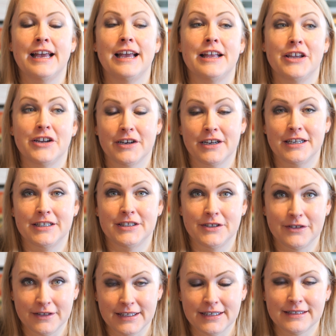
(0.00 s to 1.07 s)
and you're going to
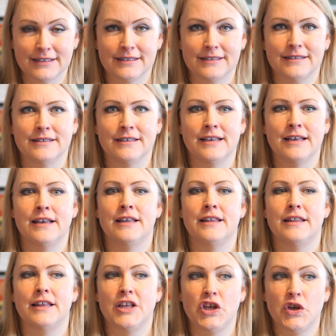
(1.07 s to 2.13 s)
do this,
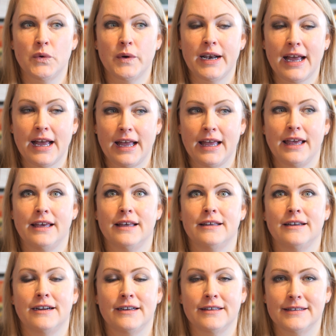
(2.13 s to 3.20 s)
then you and I
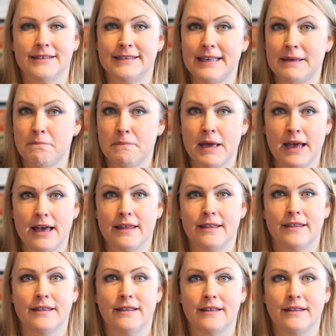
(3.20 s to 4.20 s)
are on the same path,